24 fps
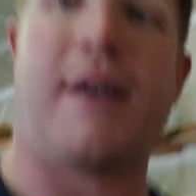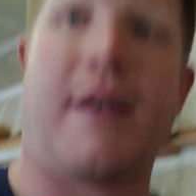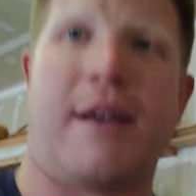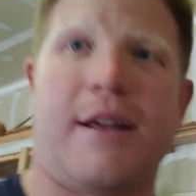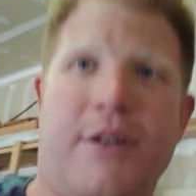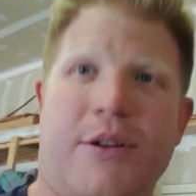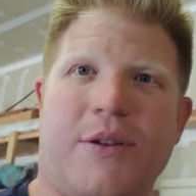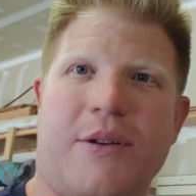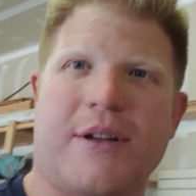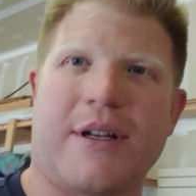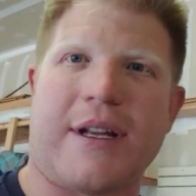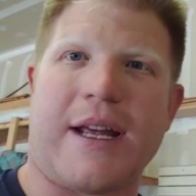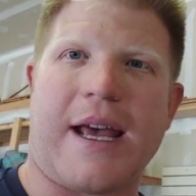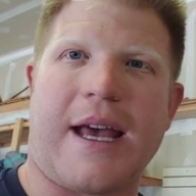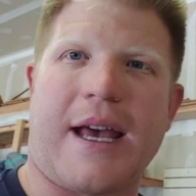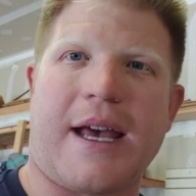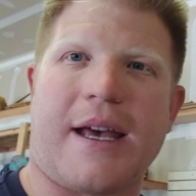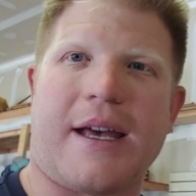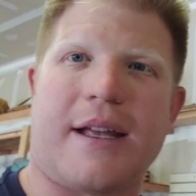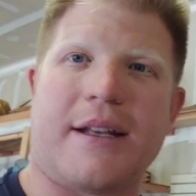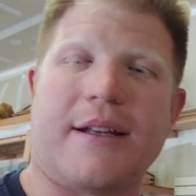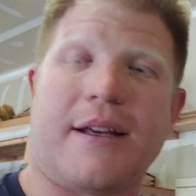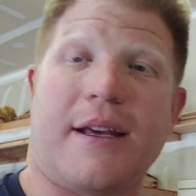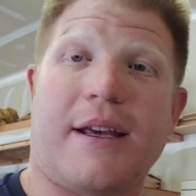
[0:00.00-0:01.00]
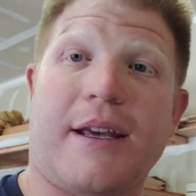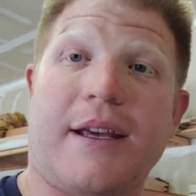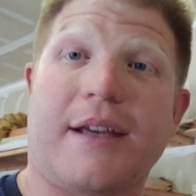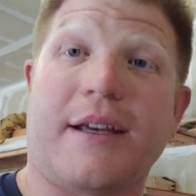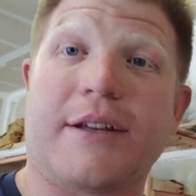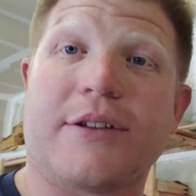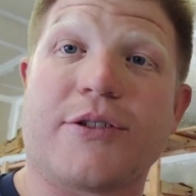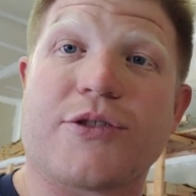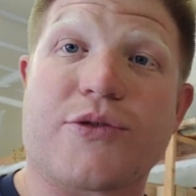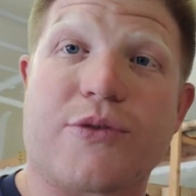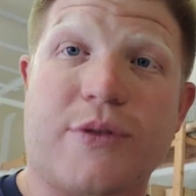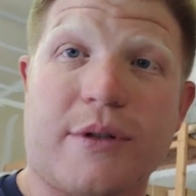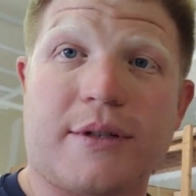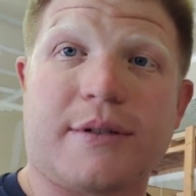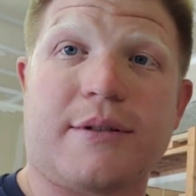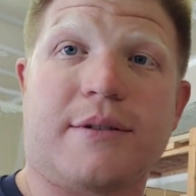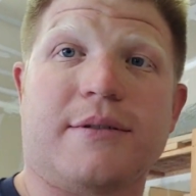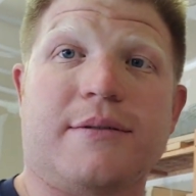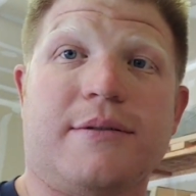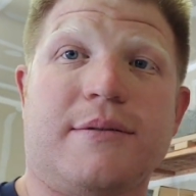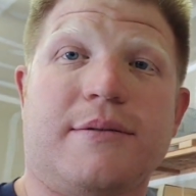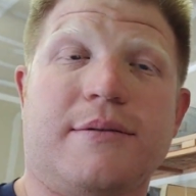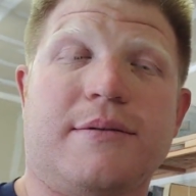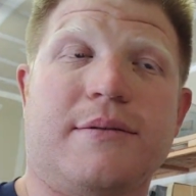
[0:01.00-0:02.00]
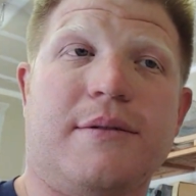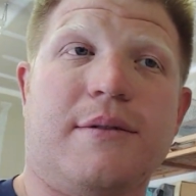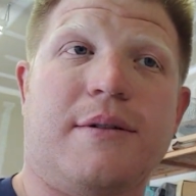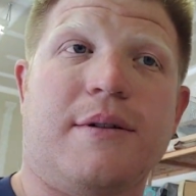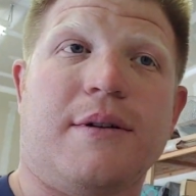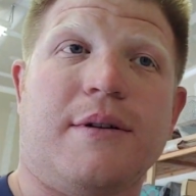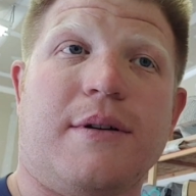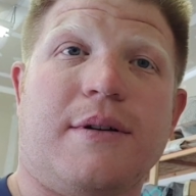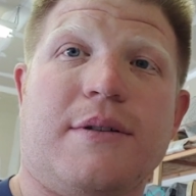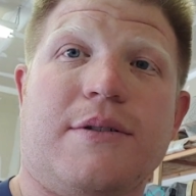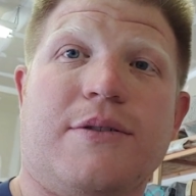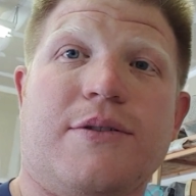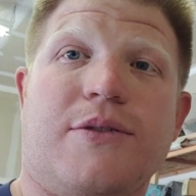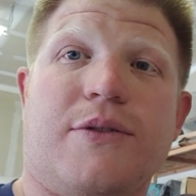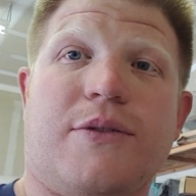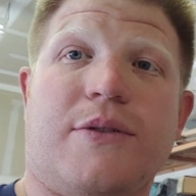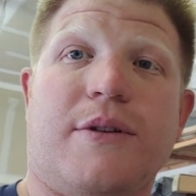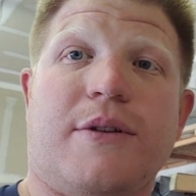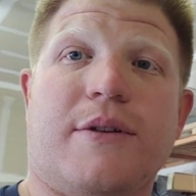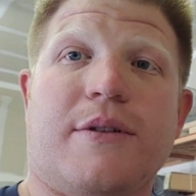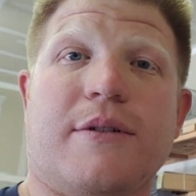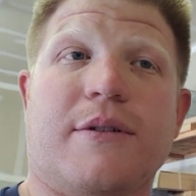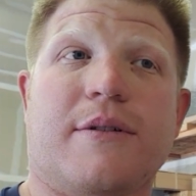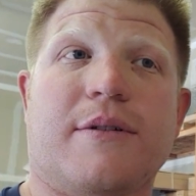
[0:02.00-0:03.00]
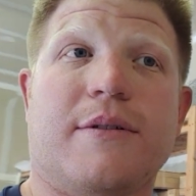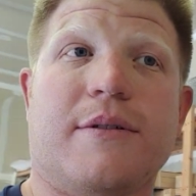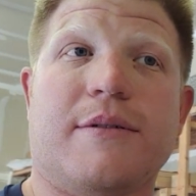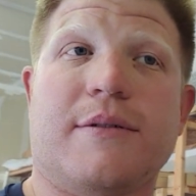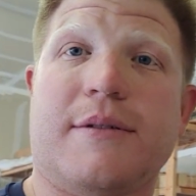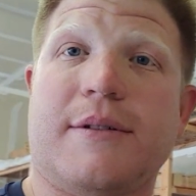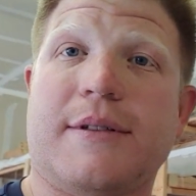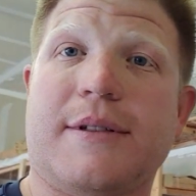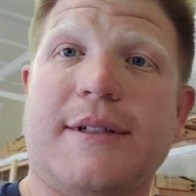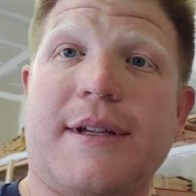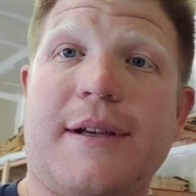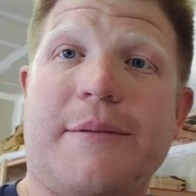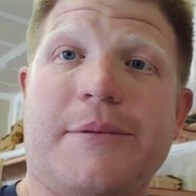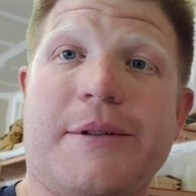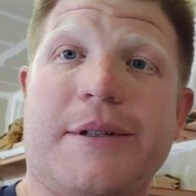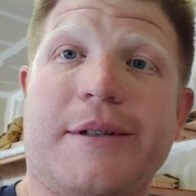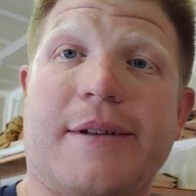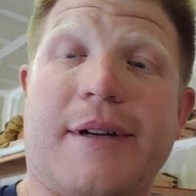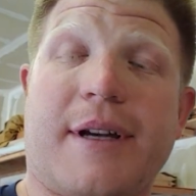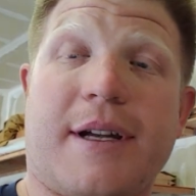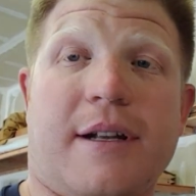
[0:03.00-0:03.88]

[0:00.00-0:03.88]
and you can add a drill to your assembly.